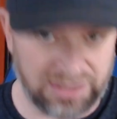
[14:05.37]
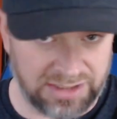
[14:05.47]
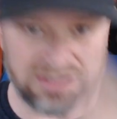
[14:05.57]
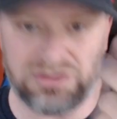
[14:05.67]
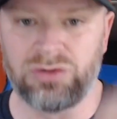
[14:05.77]
And
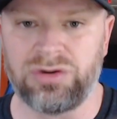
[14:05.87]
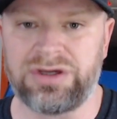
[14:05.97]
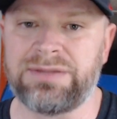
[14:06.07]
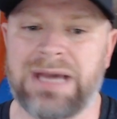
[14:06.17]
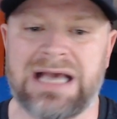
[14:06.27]
then you look at
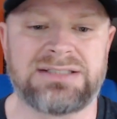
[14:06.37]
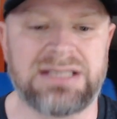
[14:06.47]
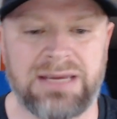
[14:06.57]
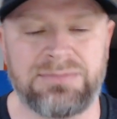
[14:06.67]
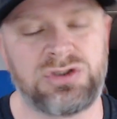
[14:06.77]
the passing
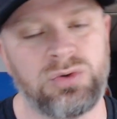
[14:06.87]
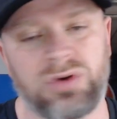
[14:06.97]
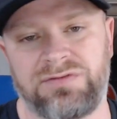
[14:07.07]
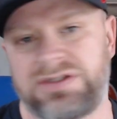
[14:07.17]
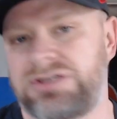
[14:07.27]
game,
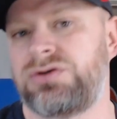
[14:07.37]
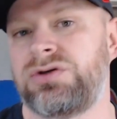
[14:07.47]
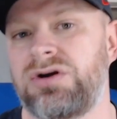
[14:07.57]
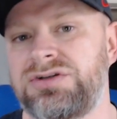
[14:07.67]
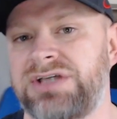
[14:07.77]
252
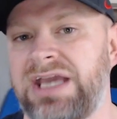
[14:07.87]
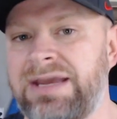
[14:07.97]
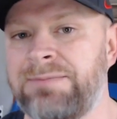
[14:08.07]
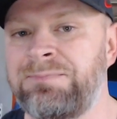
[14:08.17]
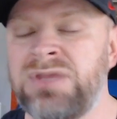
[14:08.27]
yards a
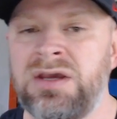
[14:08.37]
game.